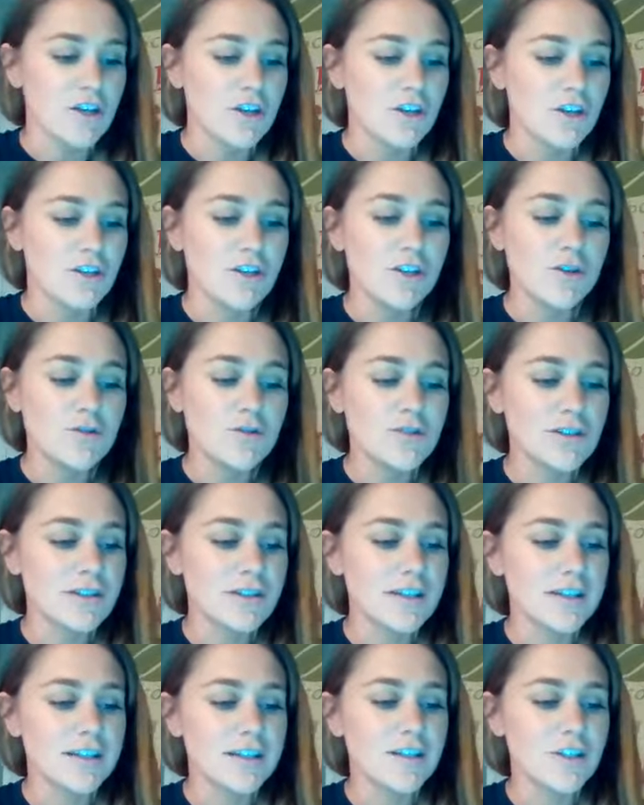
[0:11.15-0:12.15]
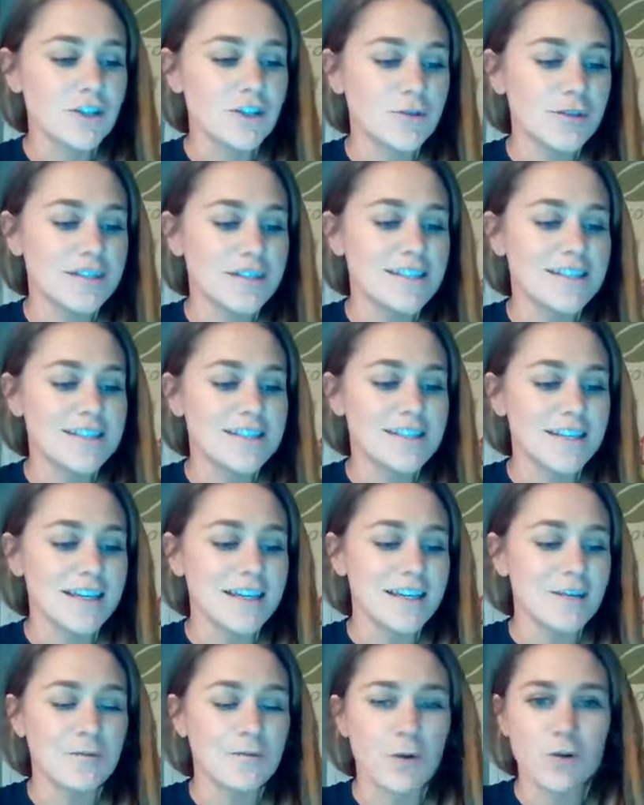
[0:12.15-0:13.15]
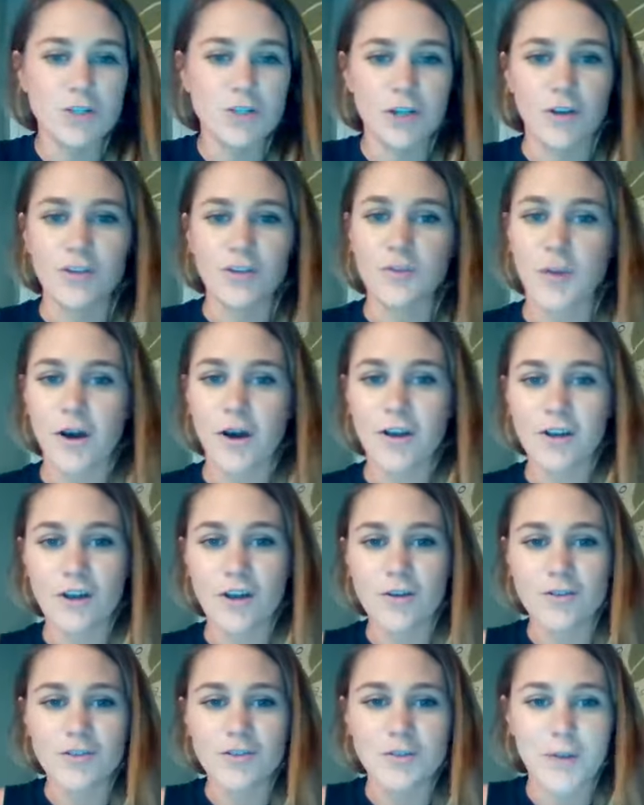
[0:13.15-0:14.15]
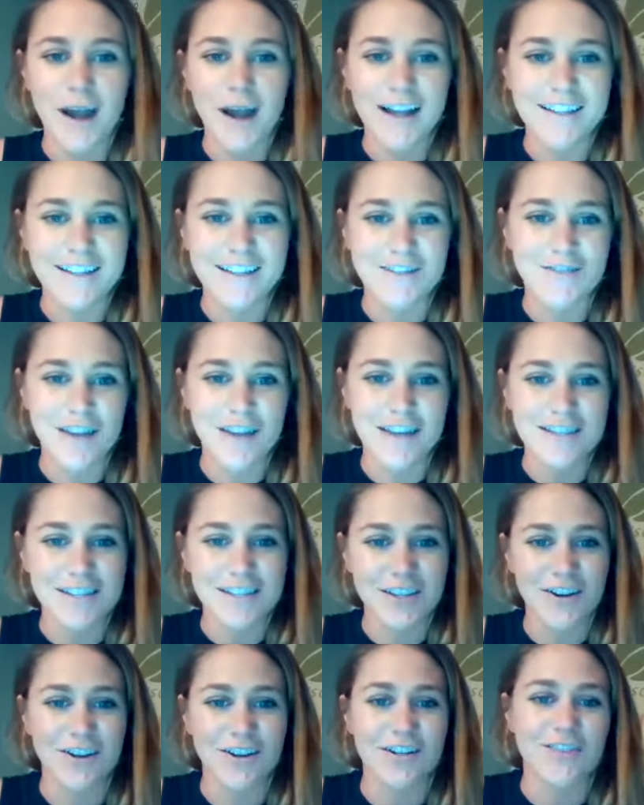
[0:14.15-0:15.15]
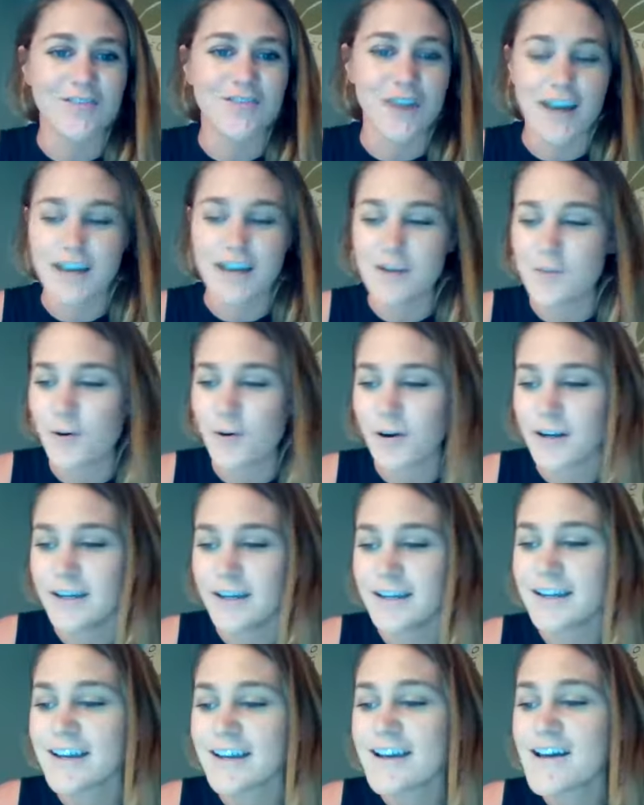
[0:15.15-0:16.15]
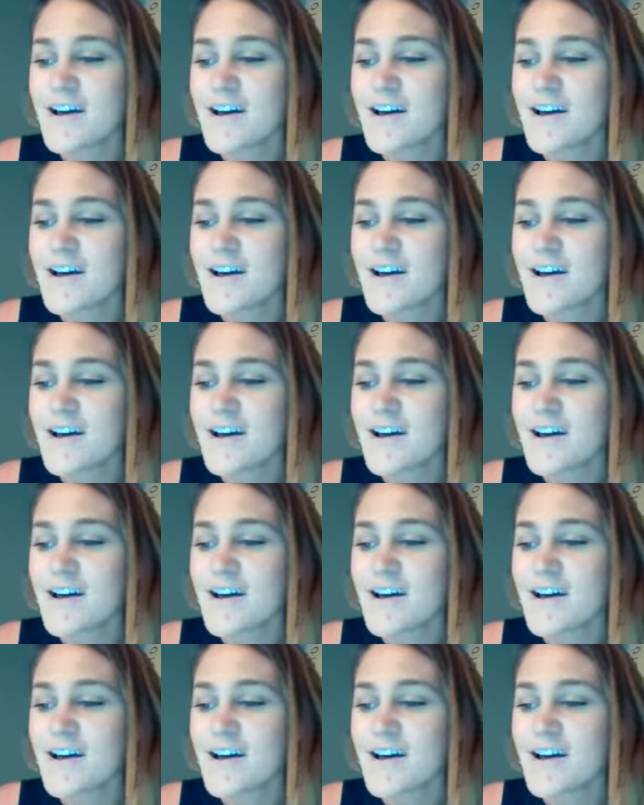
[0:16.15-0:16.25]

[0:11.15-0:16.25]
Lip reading: Usually you would see Rochelle Sparko's smiling face here on a Friday morning,